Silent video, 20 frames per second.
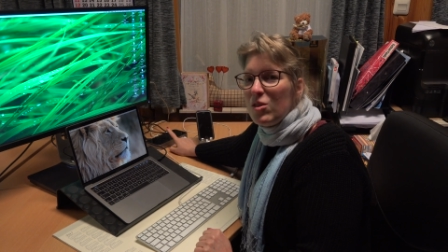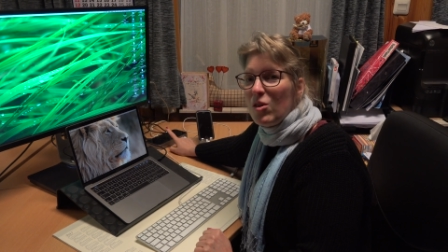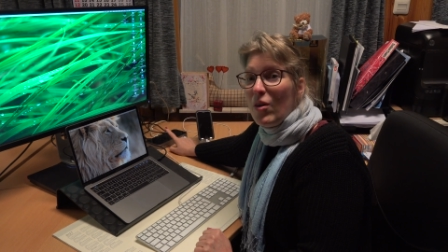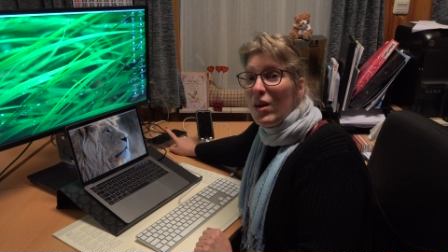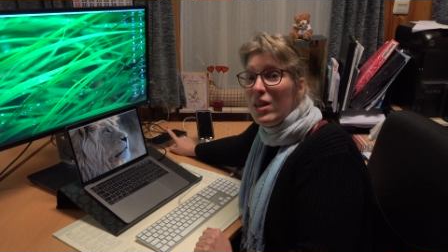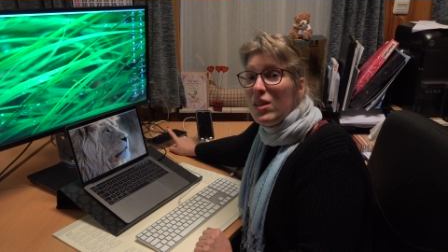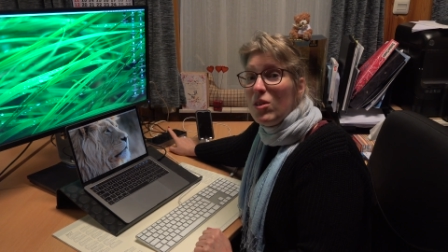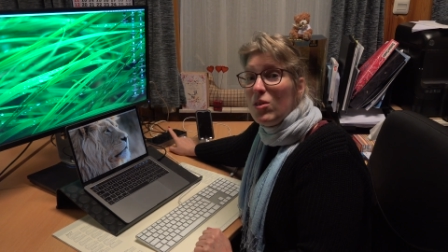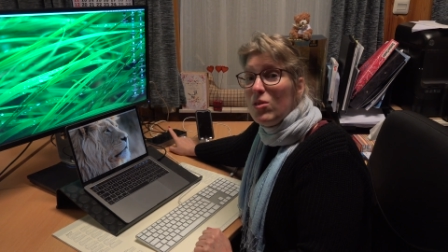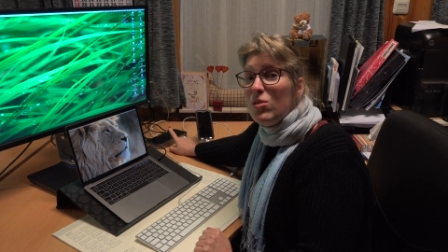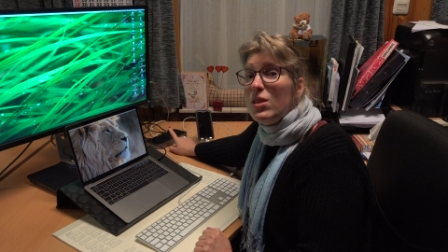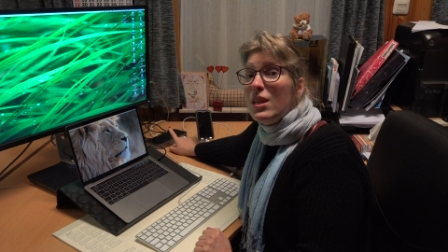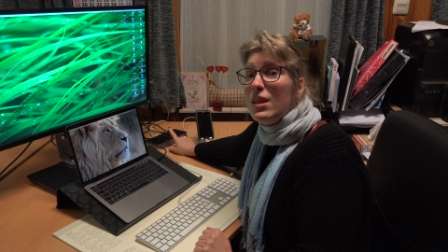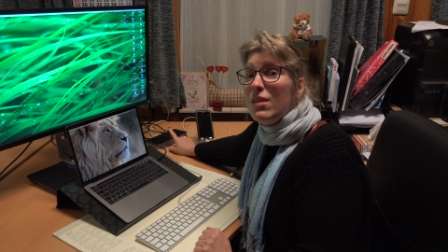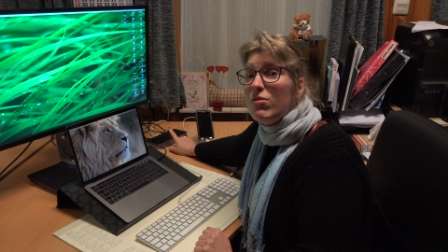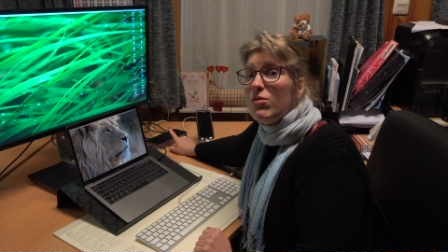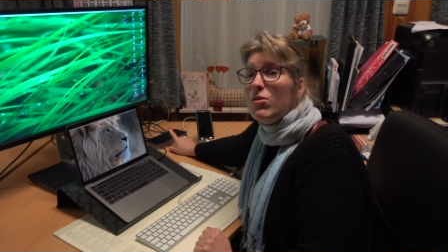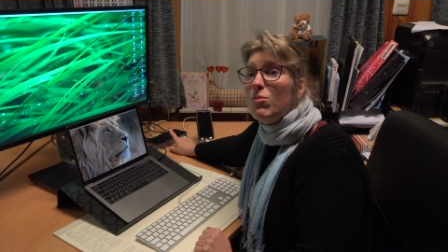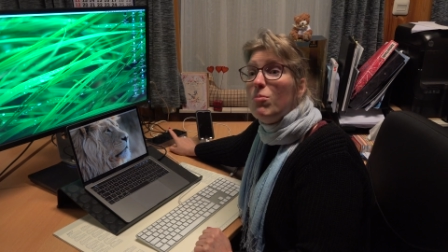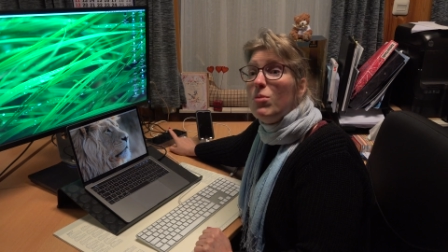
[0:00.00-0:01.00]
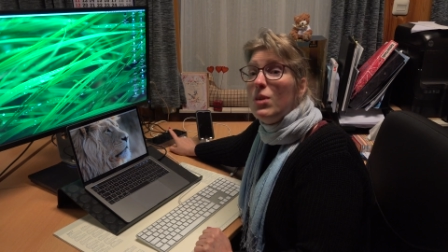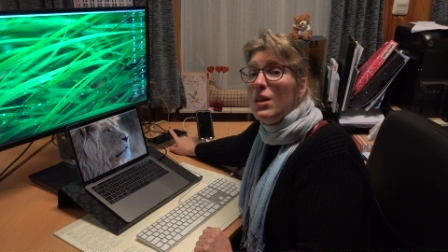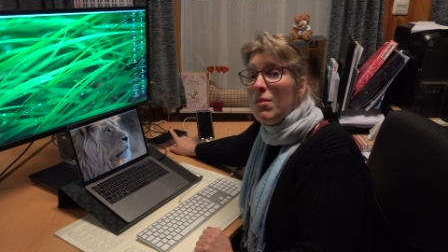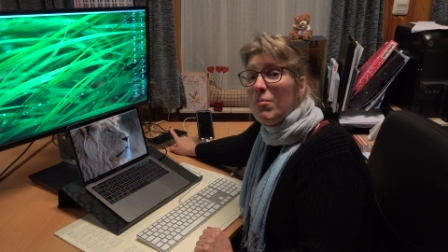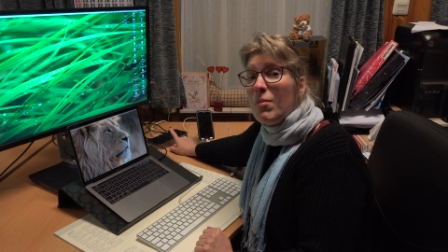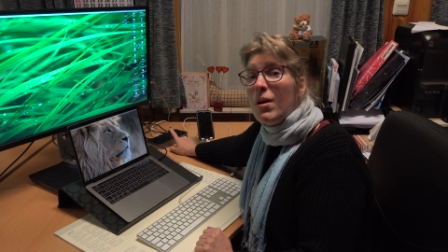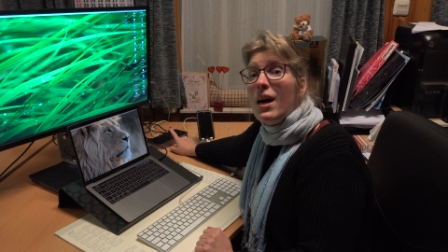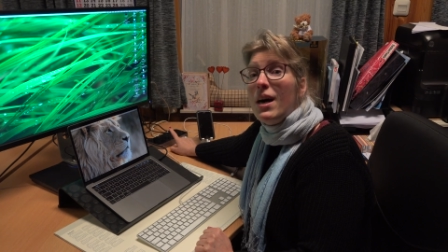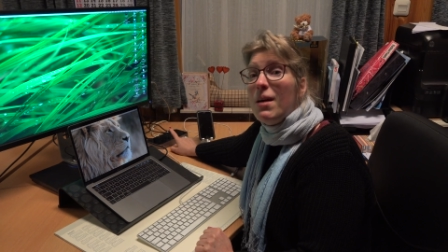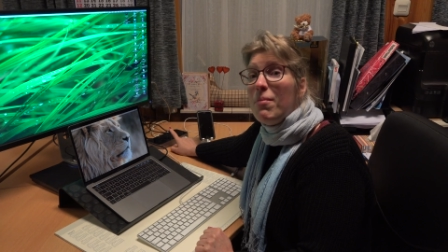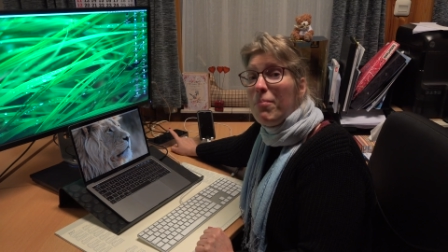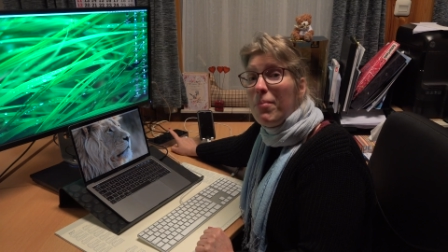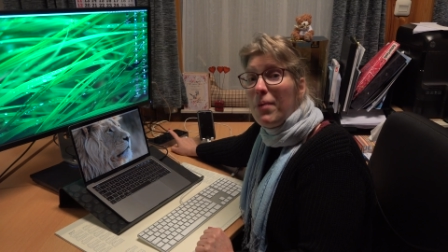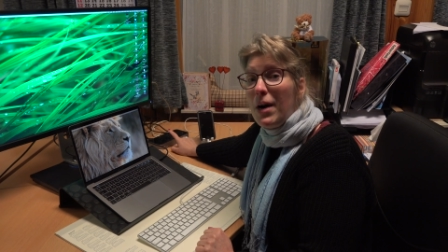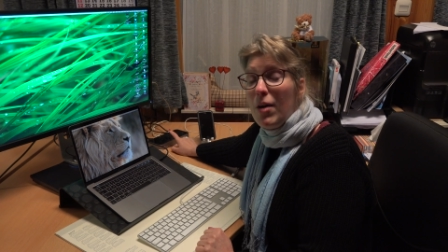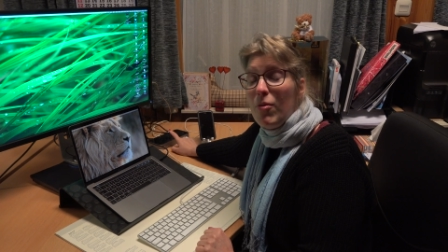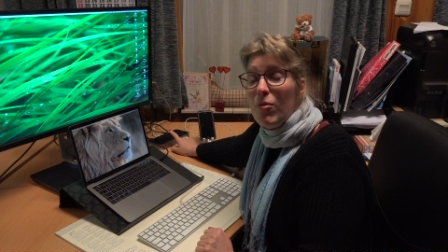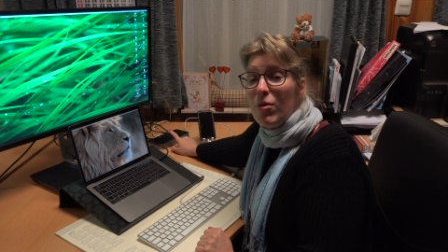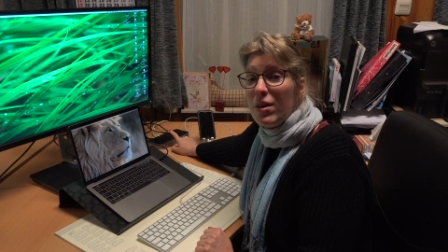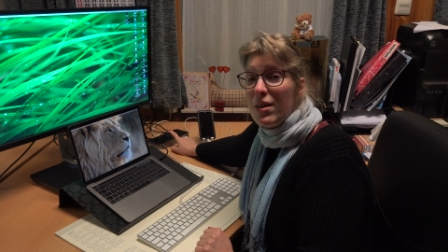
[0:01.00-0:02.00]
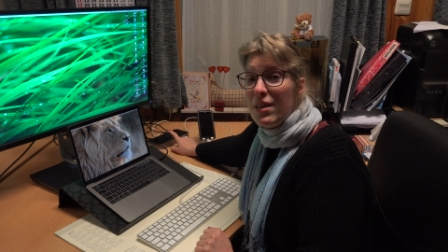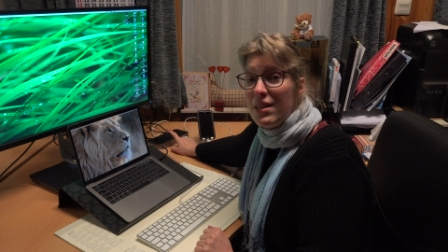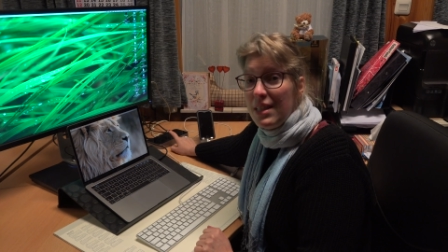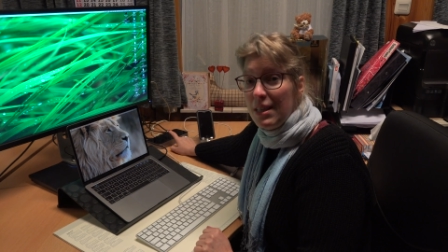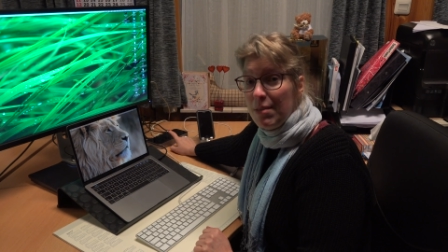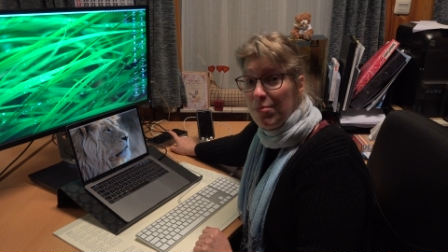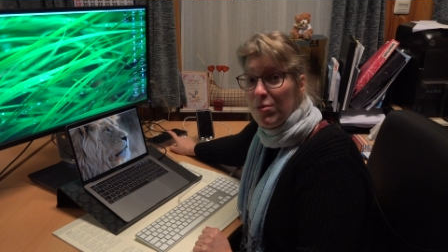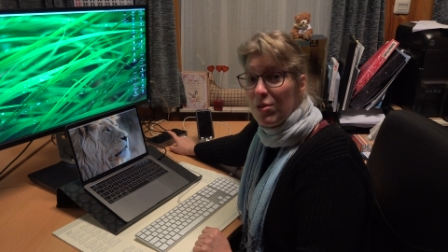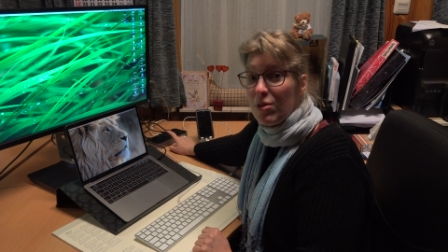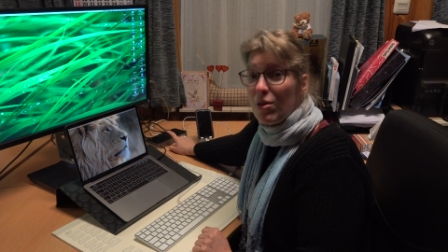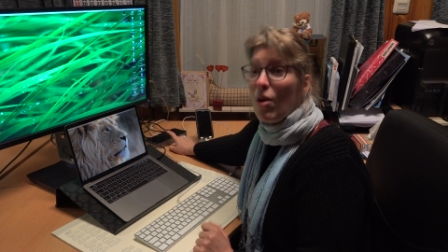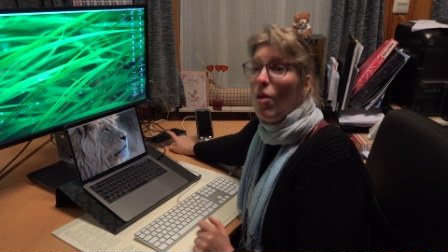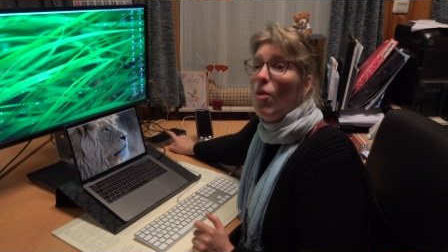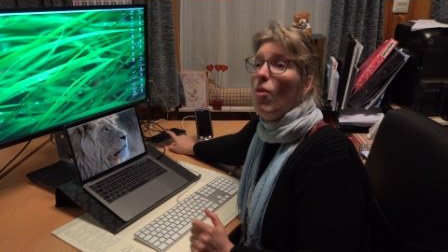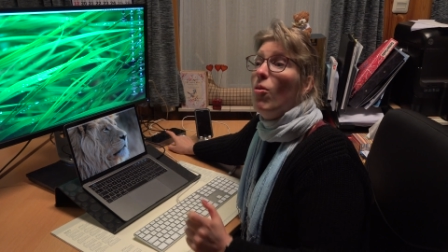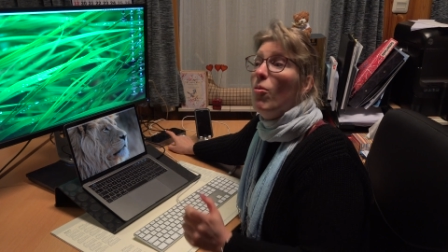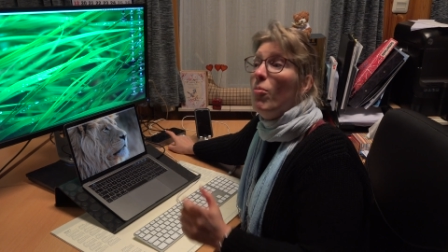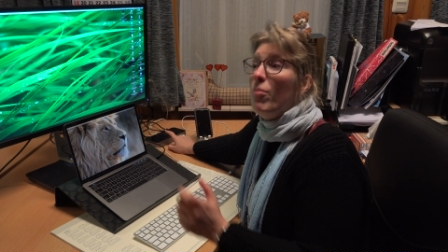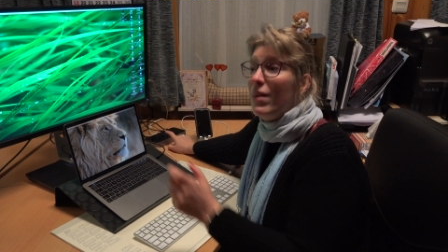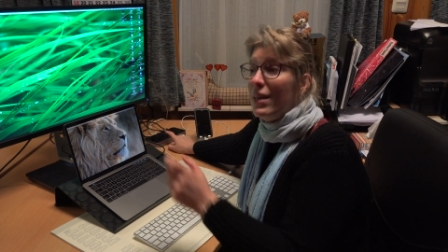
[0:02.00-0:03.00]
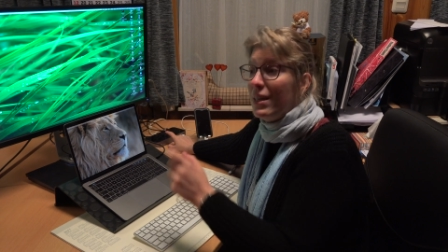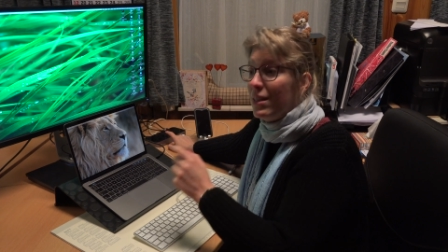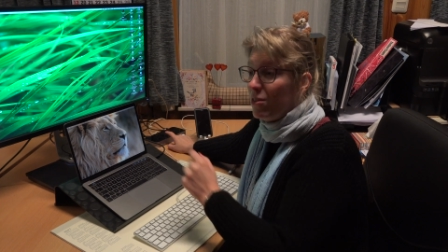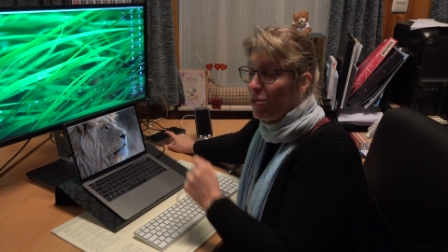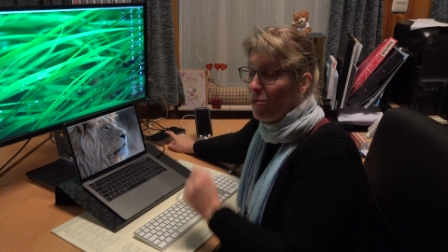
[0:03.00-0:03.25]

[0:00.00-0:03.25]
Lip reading: So I don't have to bring my power adapter home and